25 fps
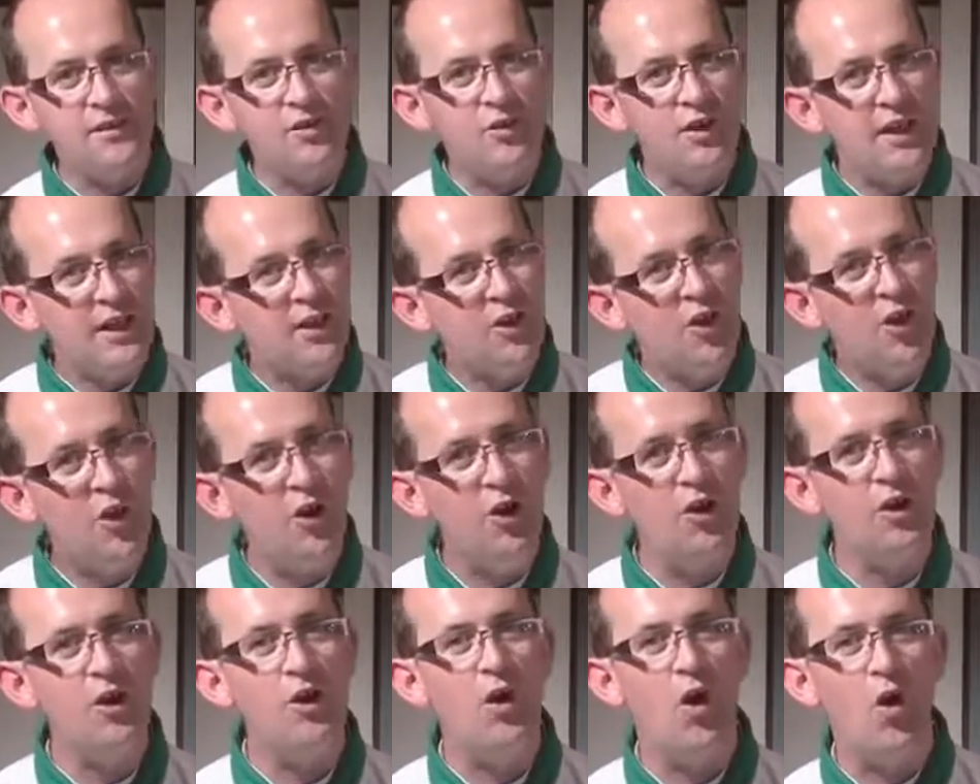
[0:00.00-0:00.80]
It's great
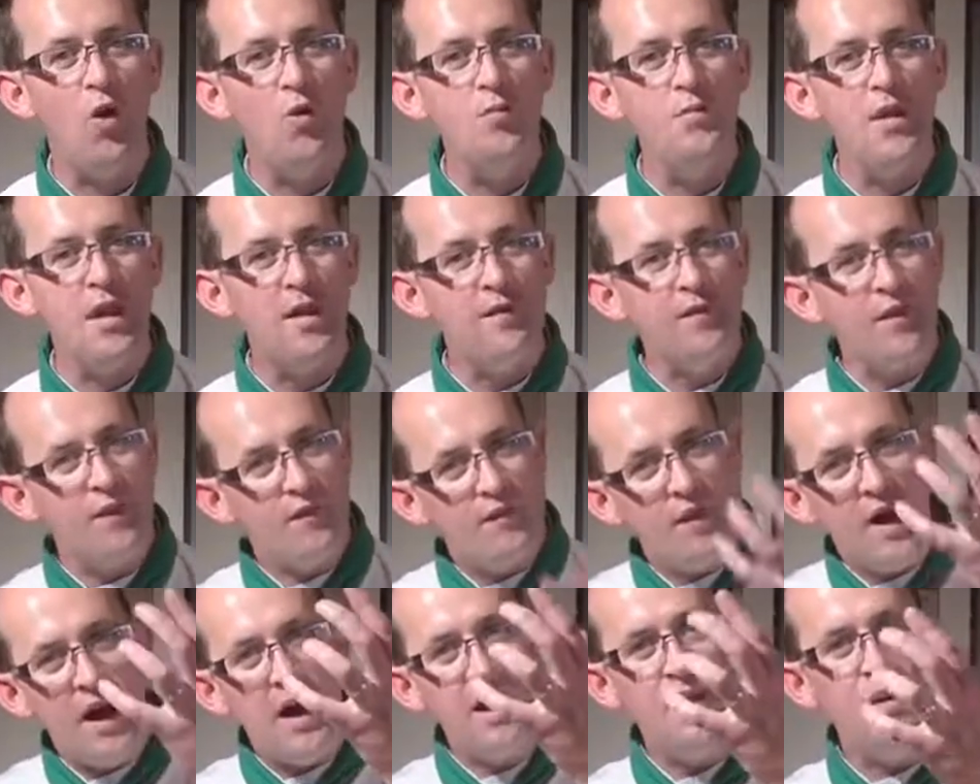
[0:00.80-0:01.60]
cooking at home. You have the
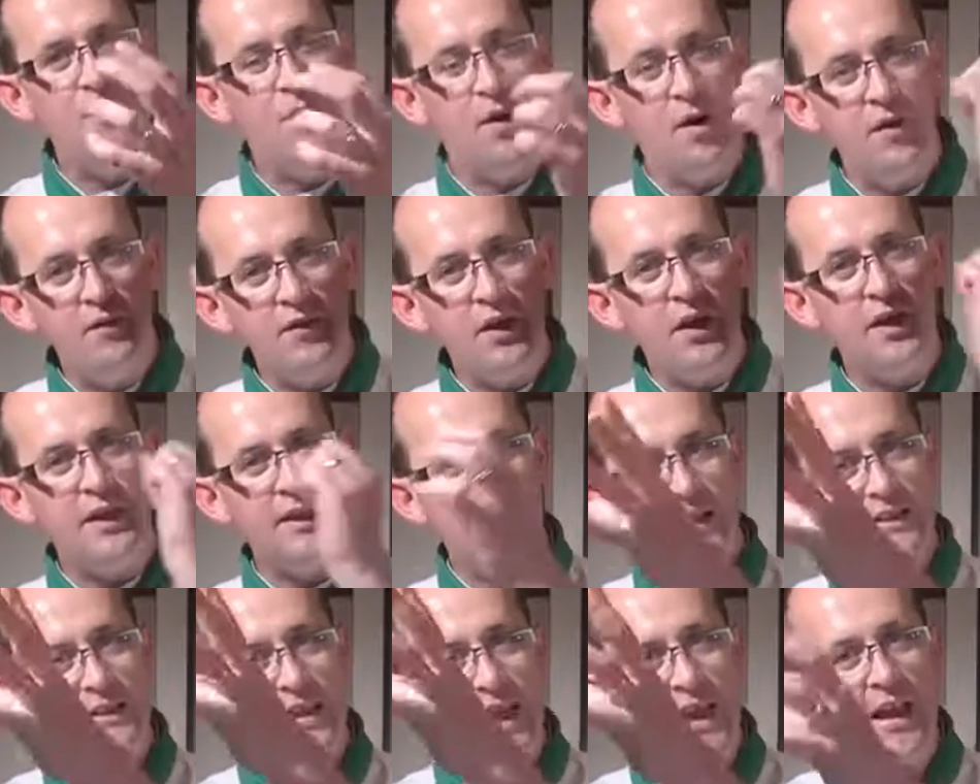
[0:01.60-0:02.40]
fan above you and
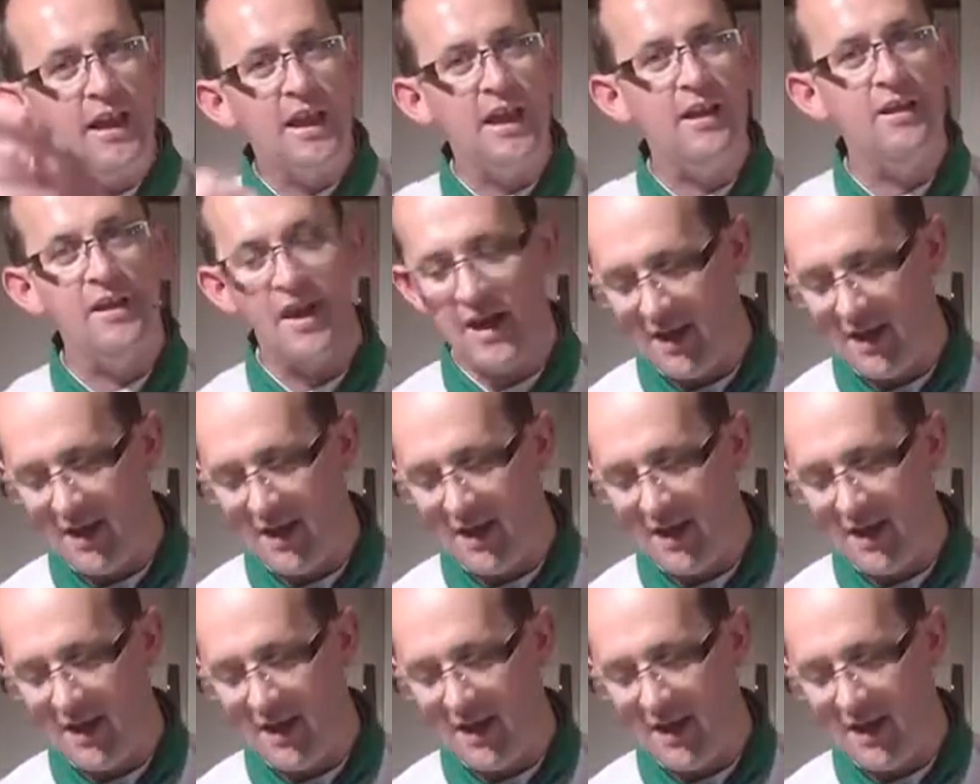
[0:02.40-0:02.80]
it'll take in